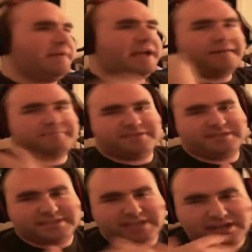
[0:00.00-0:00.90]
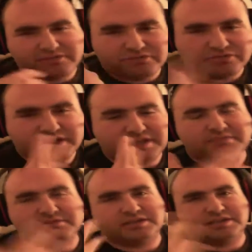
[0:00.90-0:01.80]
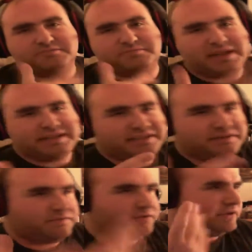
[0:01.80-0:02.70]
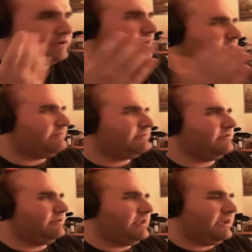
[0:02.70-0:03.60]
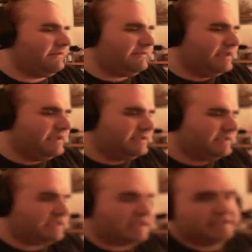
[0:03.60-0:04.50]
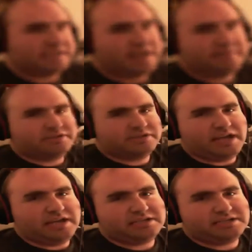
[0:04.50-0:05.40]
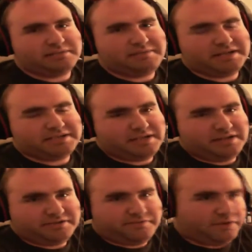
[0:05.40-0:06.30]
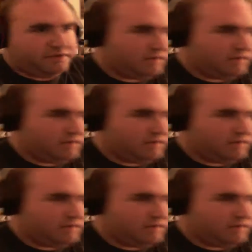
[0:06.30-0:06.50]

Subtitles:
And what happens is that it looked like he was like passed out on the floor. It's like, no, I'm still alive. She's like, I just like passed out and I just